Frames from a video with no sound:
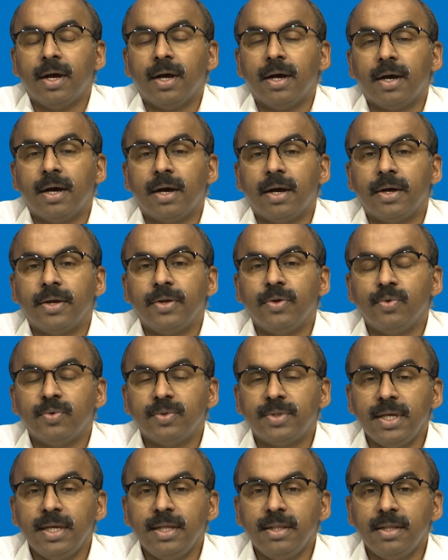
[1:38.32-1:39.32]

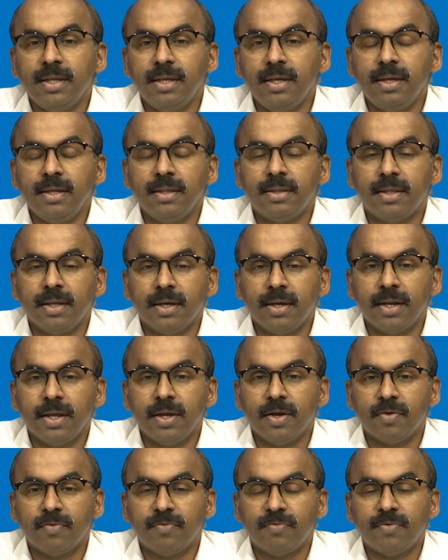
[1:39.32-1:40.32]
using the
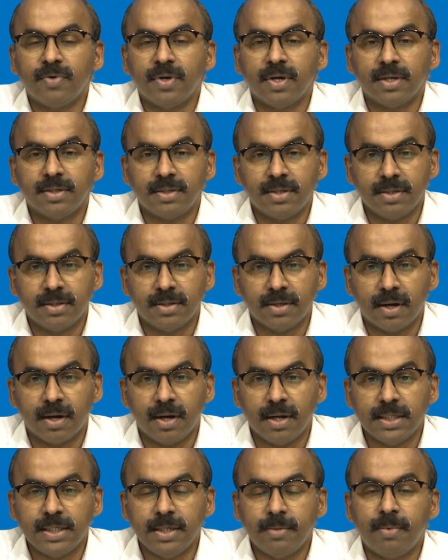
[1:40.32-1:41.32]
theory of C-star
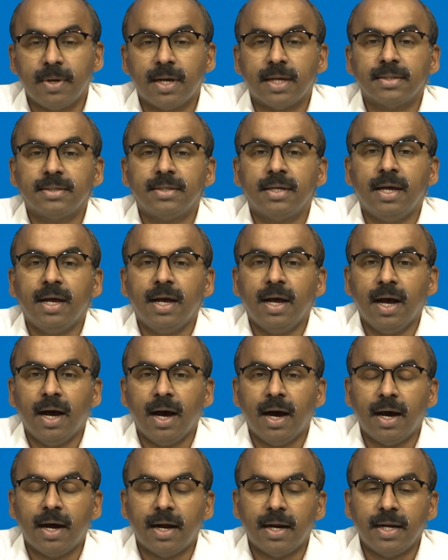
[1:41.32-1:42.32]
algebras
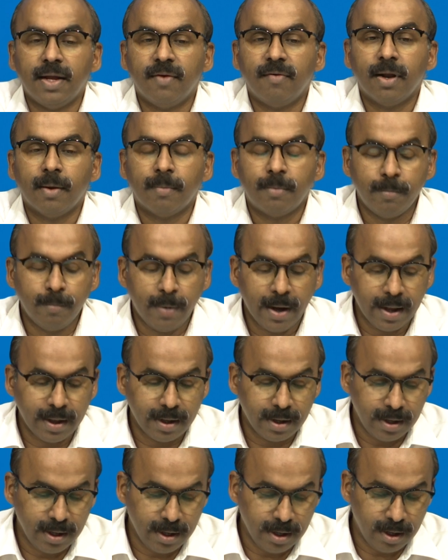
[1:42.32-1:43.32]
developed
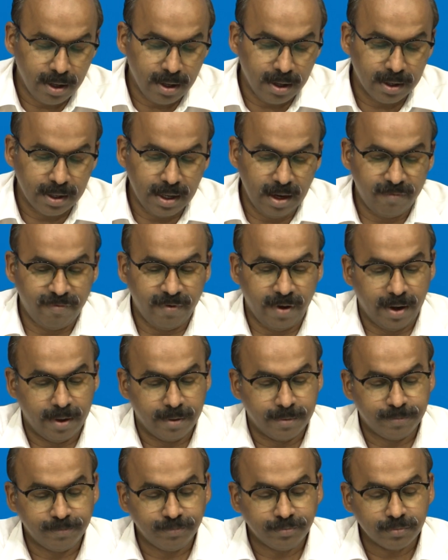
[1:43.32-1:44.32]
by Galfan.
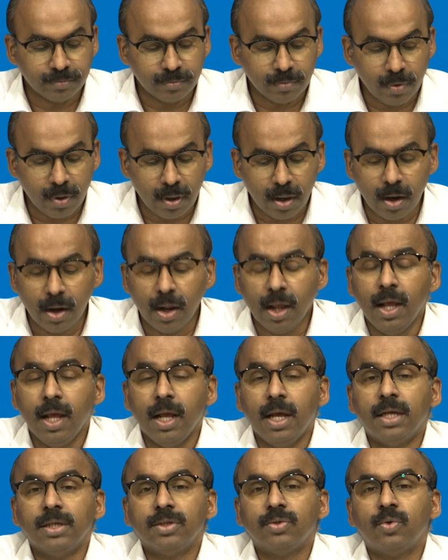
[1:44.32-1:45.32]

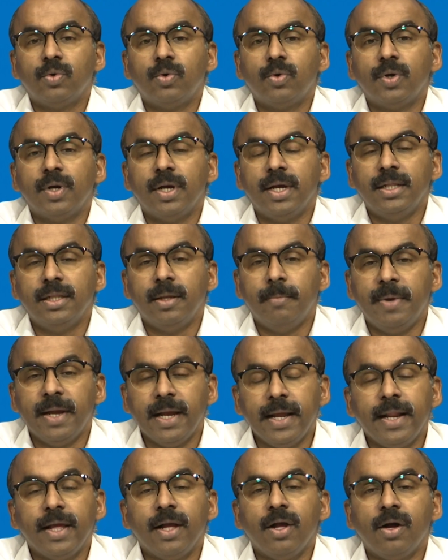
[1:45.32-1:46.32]
So, in the
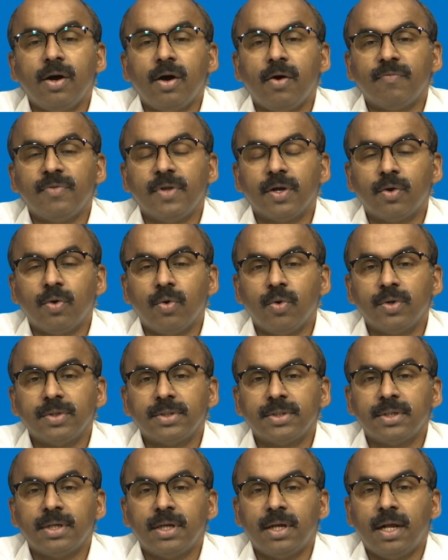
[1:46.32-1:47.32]
beginning of the
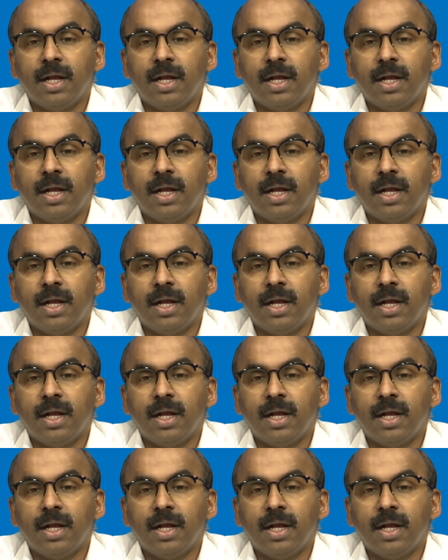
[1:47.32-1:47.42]
course,